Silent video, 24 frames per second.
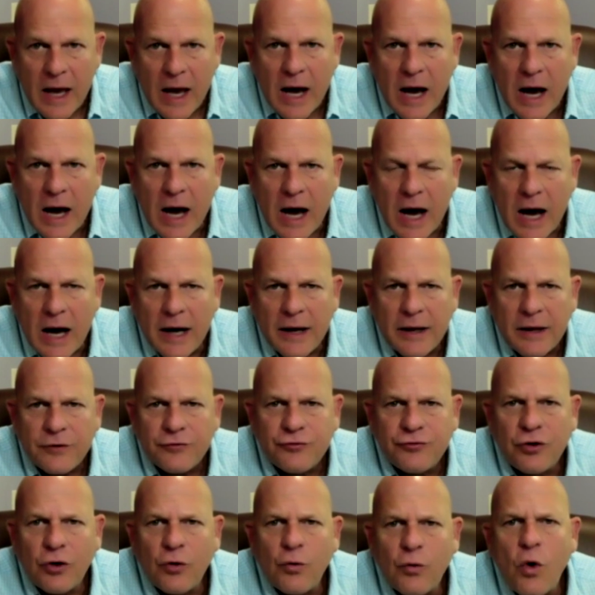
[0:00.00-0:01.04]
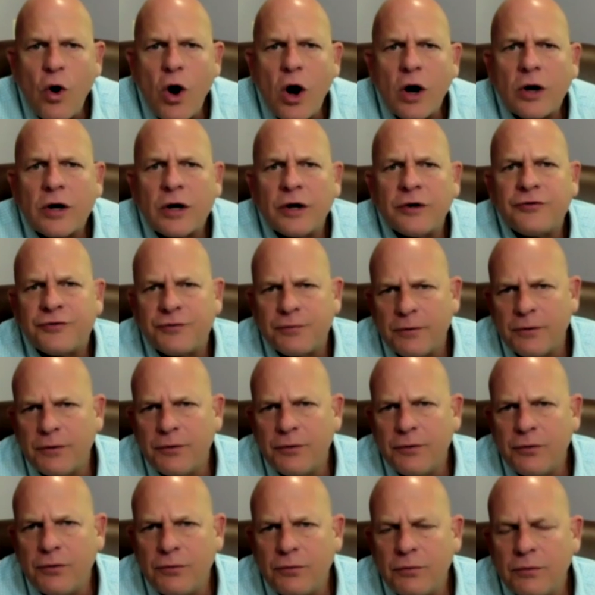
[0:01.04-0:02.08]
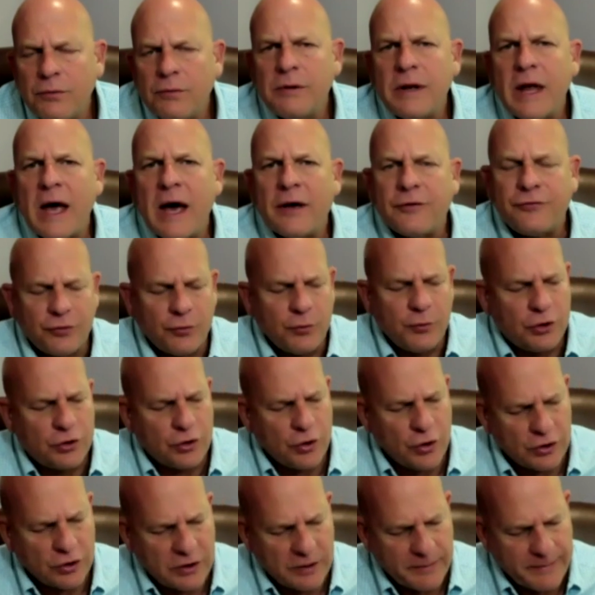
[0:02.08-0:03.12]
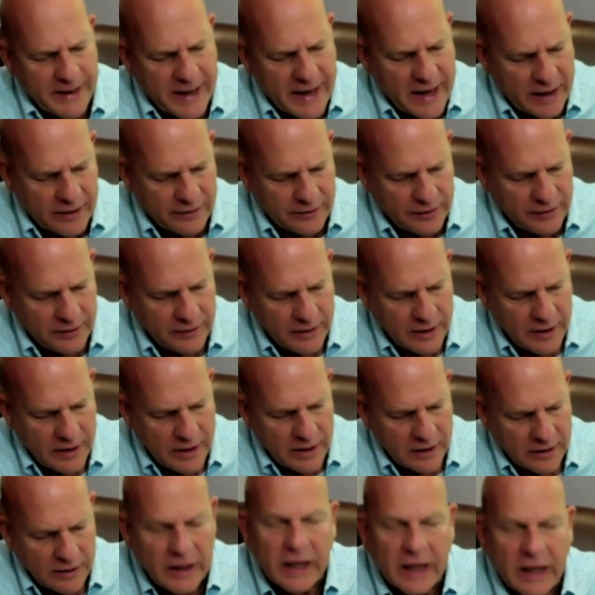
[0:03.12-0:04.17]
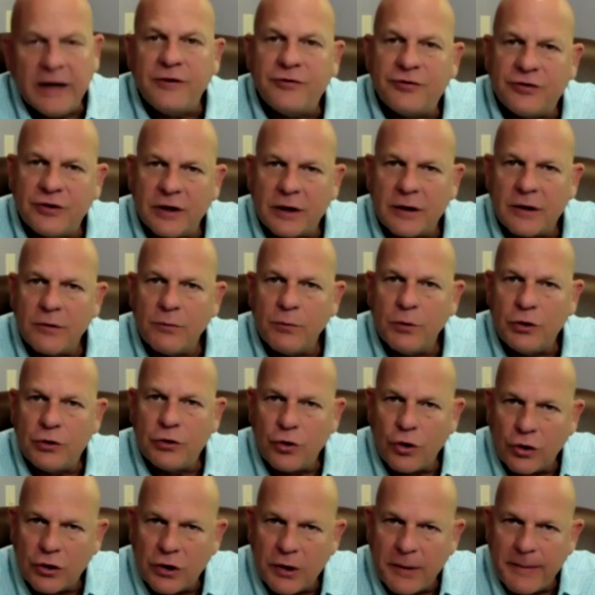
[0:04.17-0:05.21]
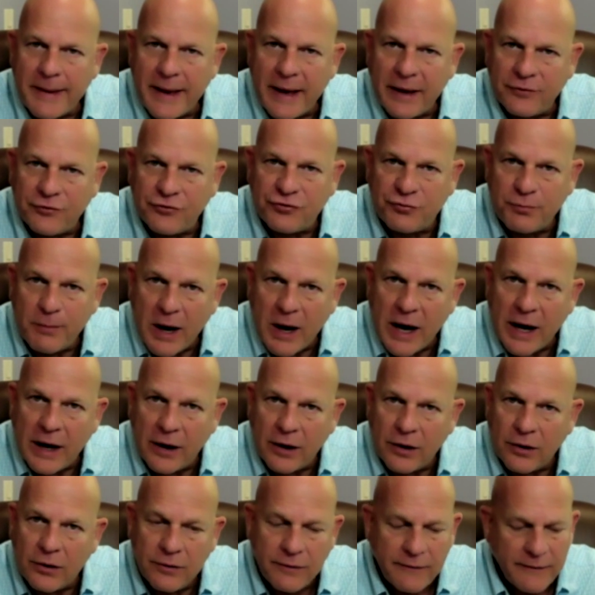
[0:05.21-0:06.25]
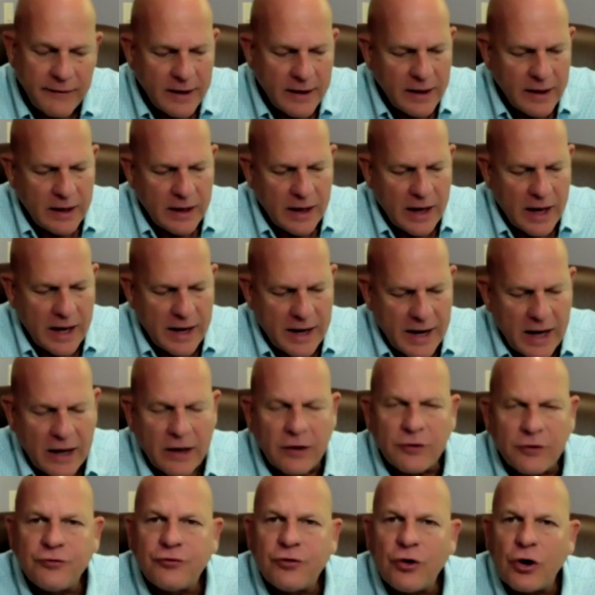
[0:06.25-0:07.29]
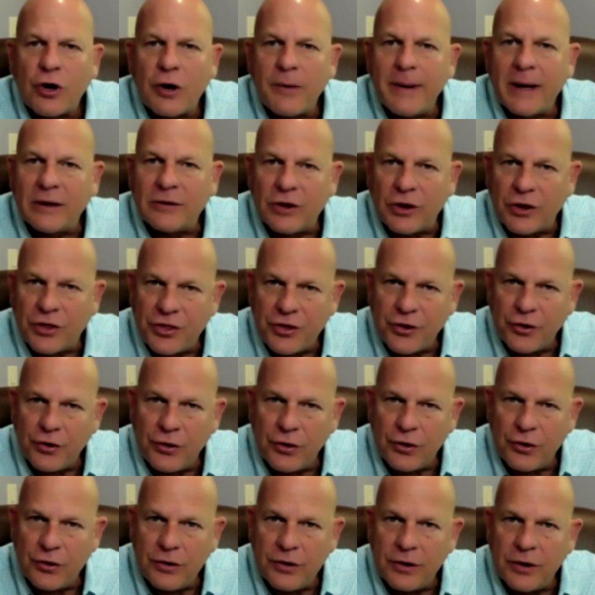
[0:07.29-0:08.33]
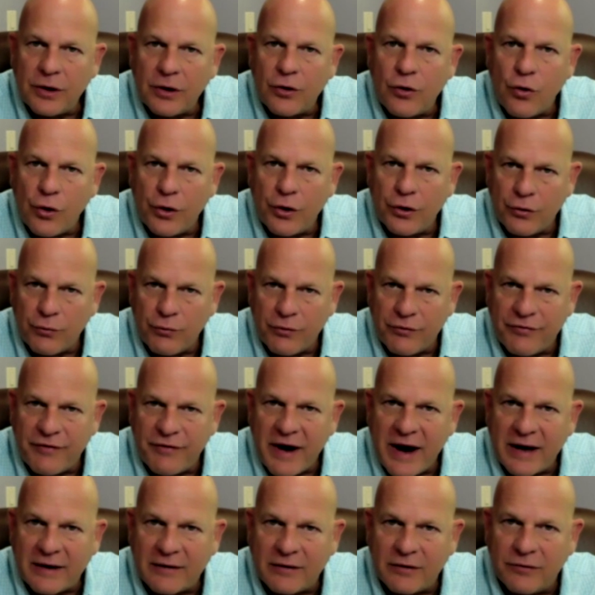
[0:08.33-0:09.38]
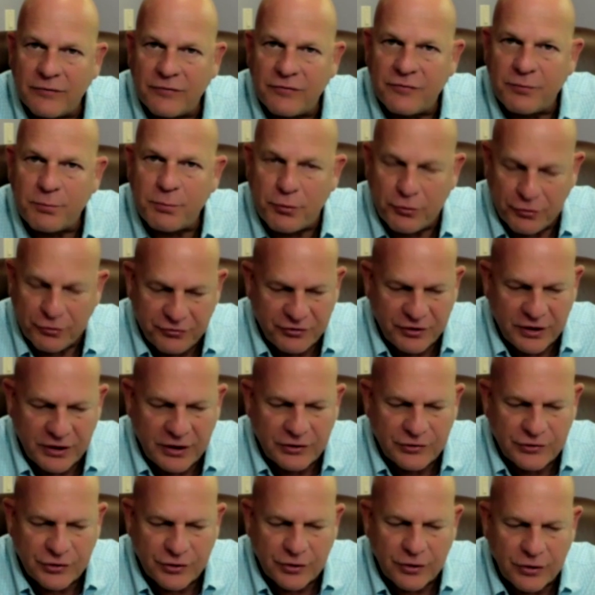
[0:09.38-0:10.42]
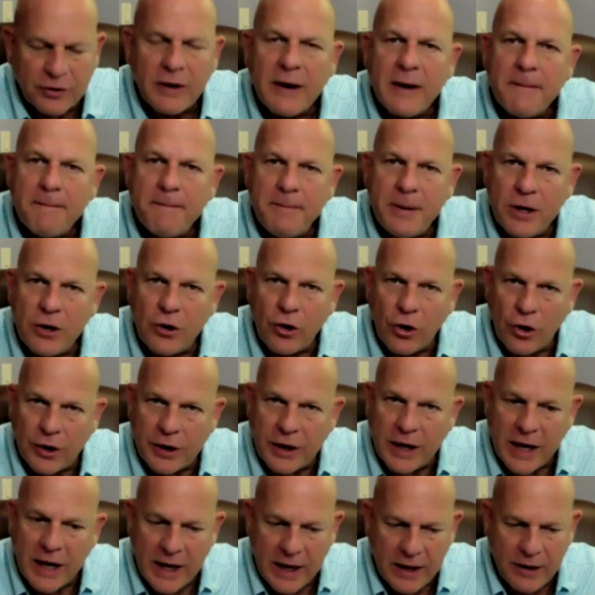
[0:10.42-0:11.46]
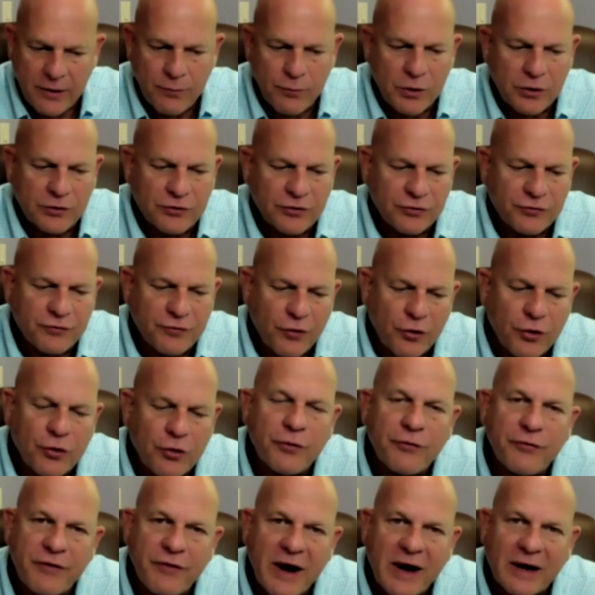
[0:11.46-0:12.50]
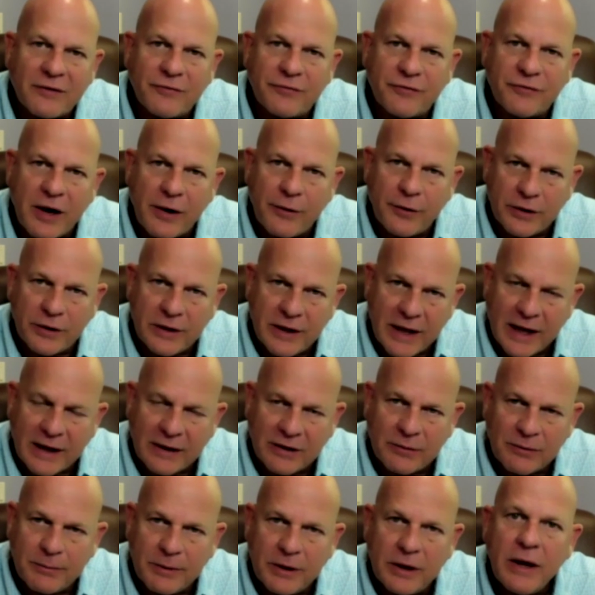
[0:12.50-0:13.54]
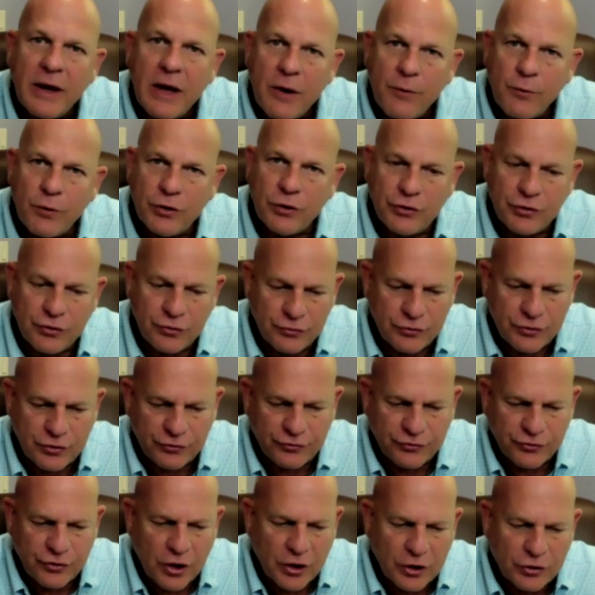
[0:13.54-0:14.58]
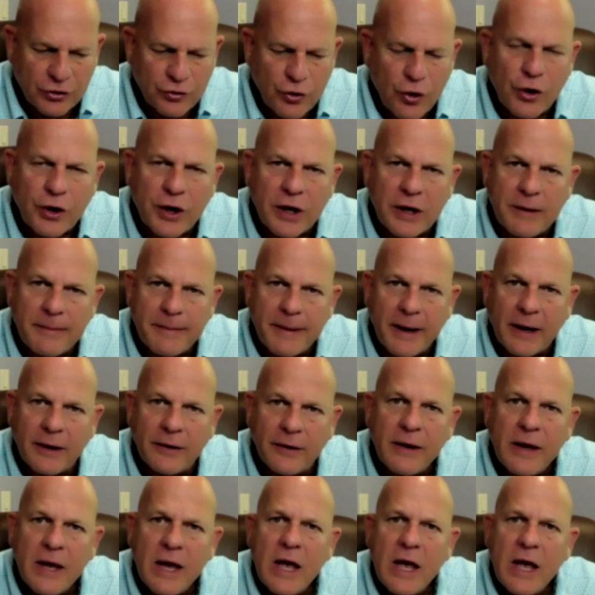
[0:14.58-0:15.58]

Uh, so walk us through now. So we talked about LASIK, we talked about SMILE, and now let's talk about the third corneal refractive procedure, PRK, which is photorefractive keratectomy, which you just started talking about.